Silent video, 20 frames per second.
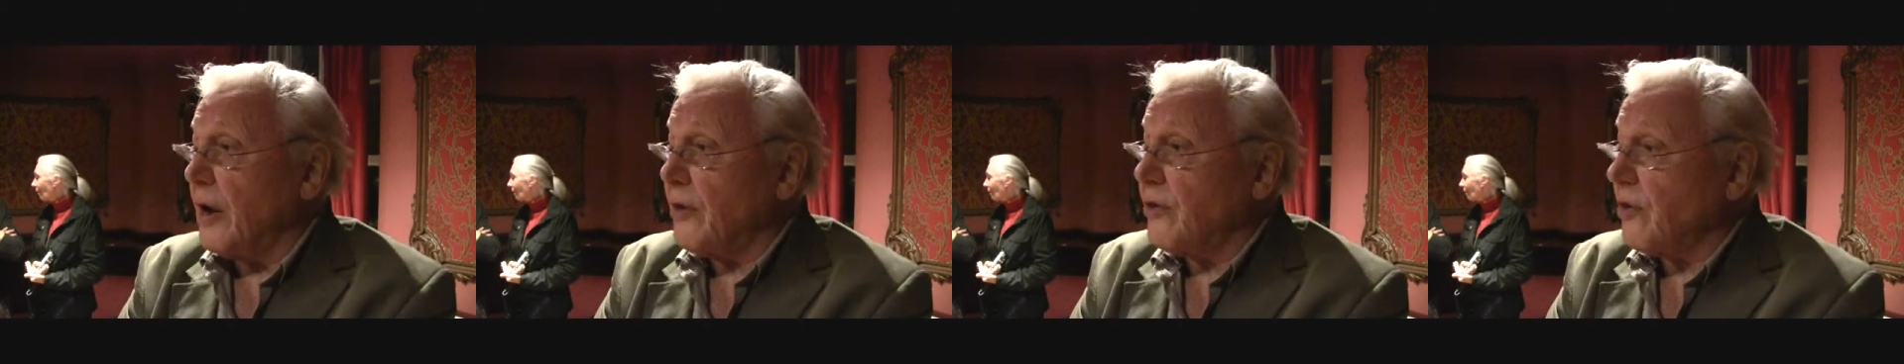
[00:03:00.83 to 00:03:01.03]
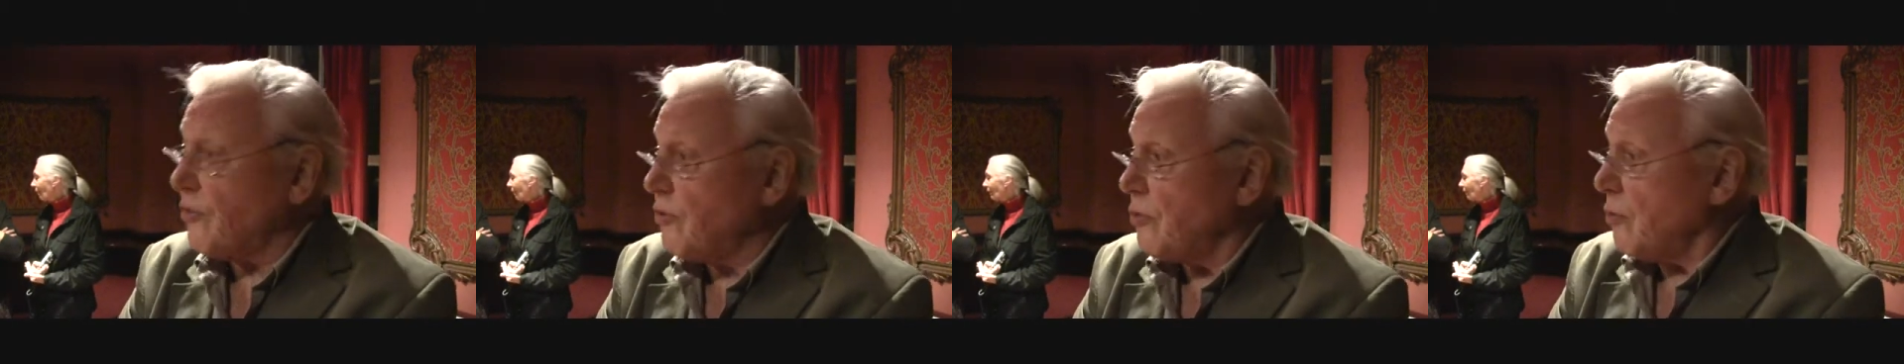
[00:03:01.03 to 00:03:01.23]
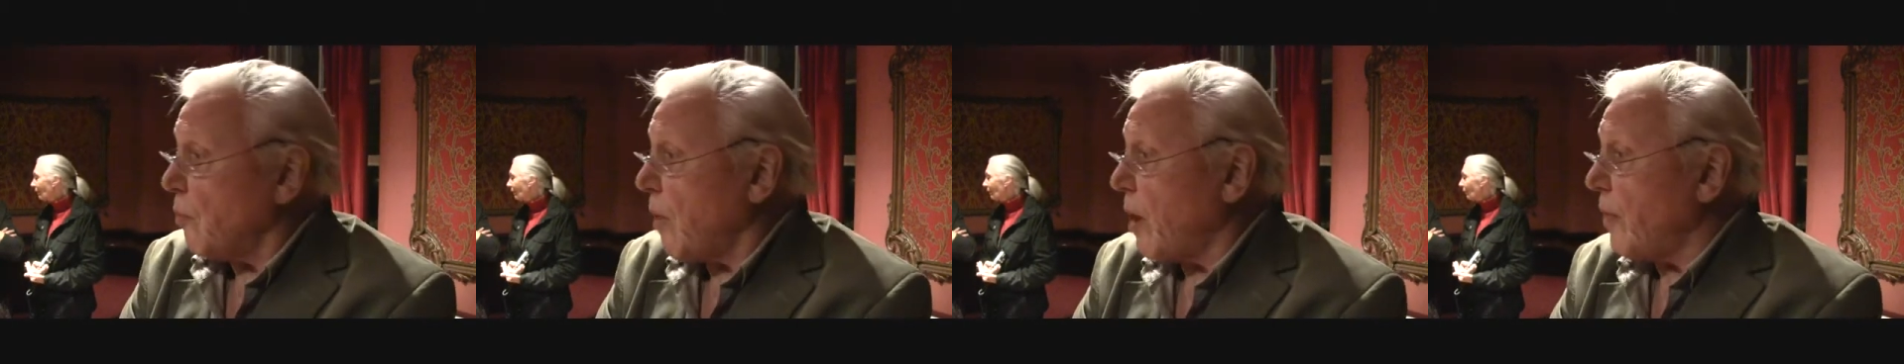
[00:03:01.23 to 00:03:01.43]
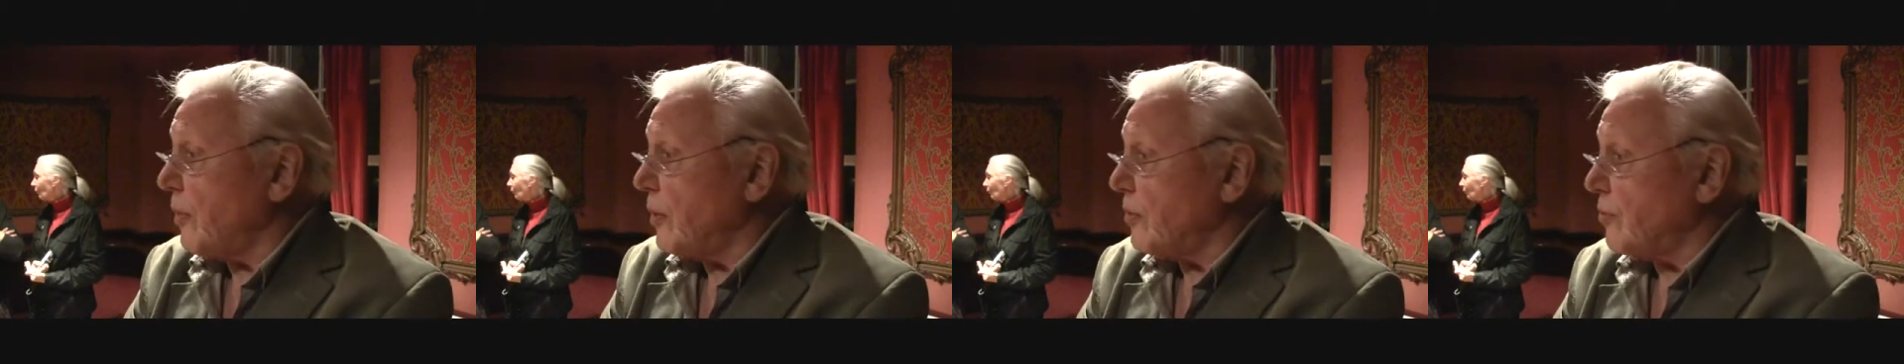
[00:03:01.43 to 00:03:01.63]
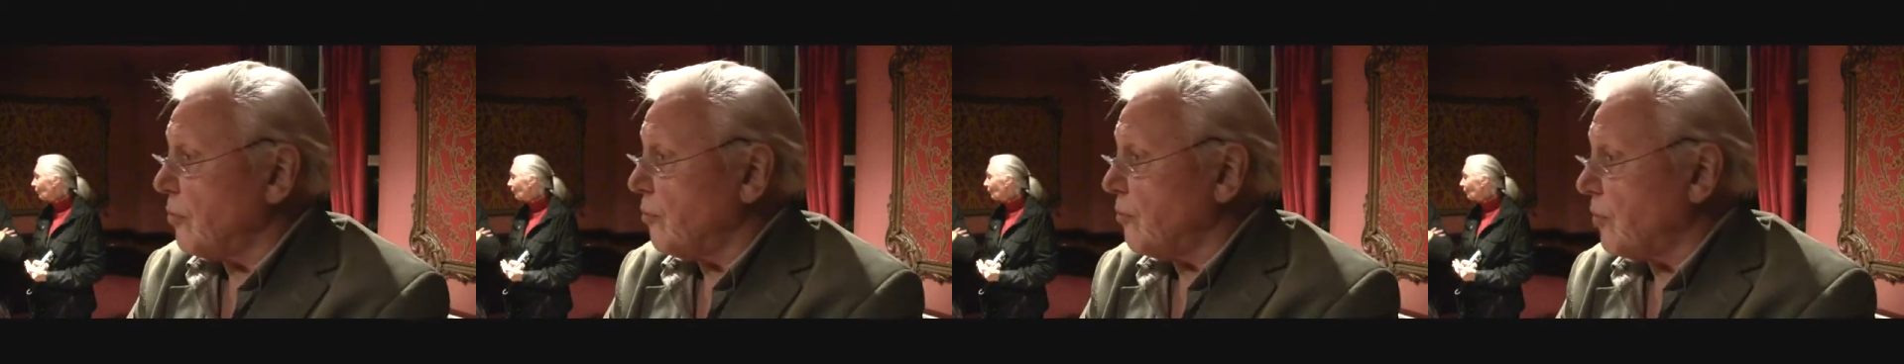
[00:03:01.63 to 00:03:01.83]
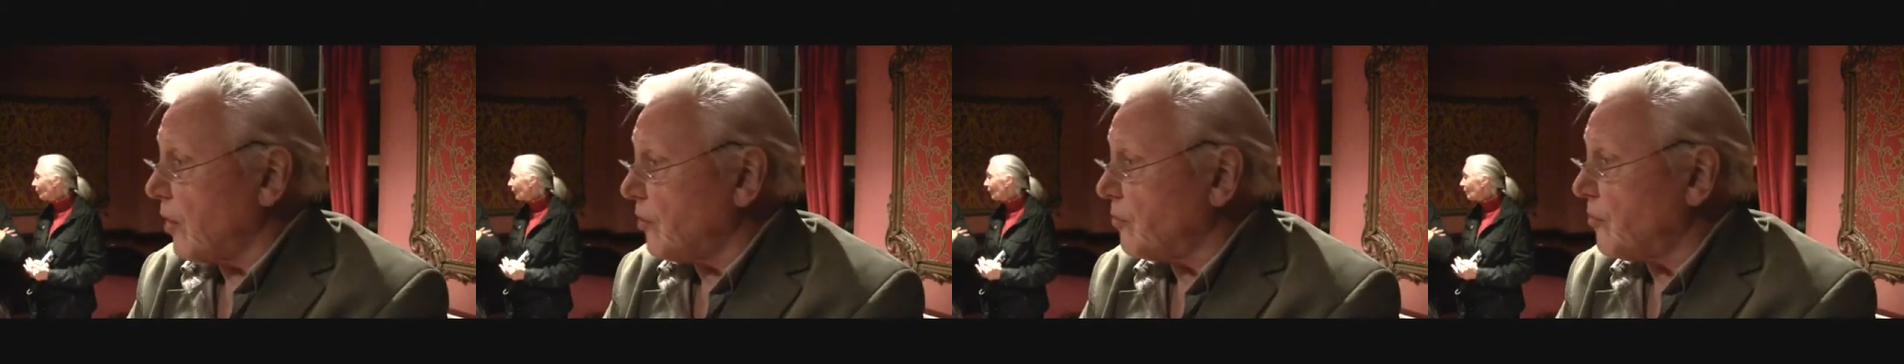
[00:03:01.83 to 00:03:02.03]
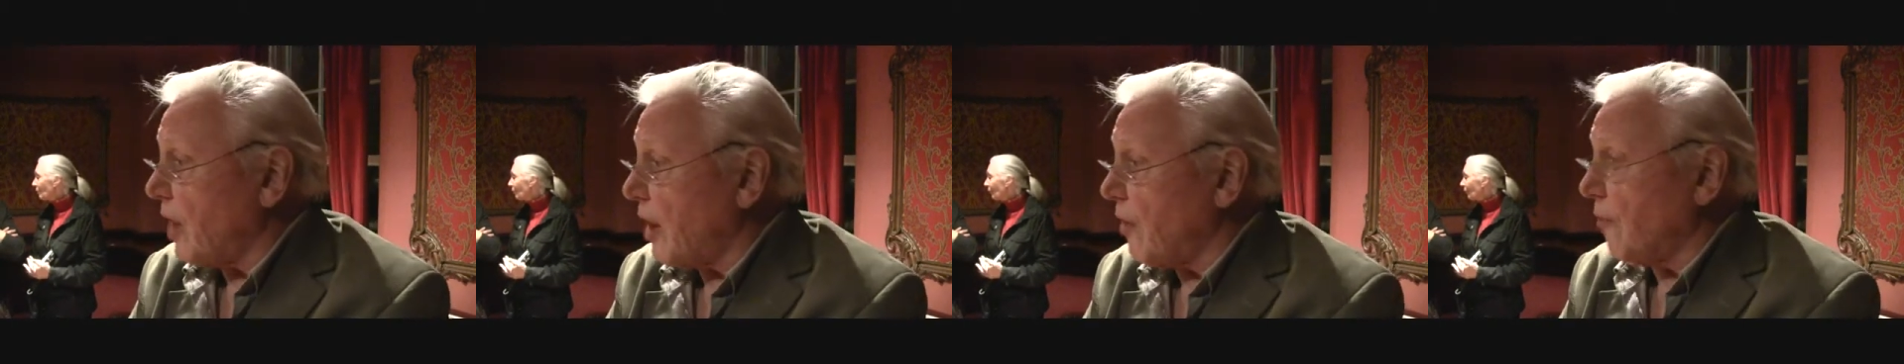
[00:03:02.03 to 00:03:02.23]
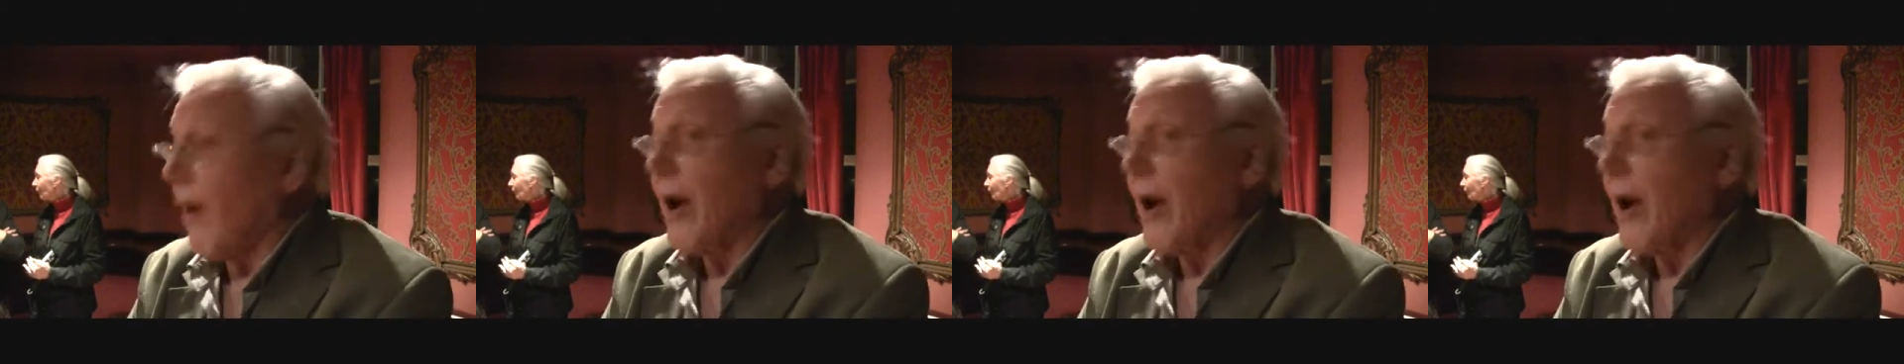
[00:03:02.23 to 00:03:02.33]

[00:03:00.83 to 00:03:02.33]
It isn't one that you just say,